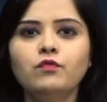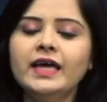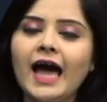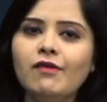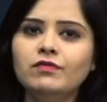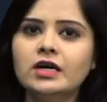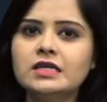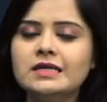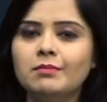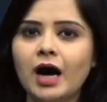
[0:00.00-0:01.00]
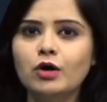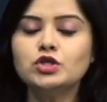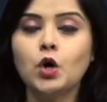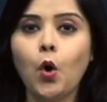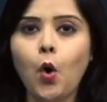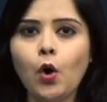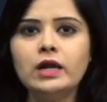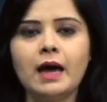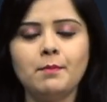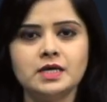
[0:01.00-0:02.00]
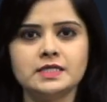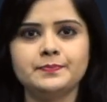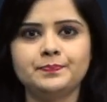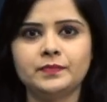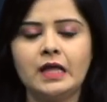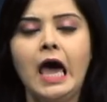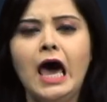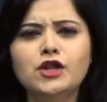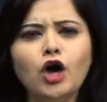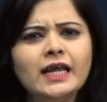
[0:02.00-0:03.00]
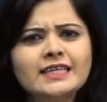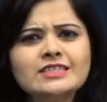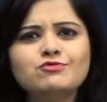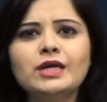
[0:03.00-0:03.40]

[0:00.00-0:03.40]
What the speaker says: we have learnt about whole numbers. Now let us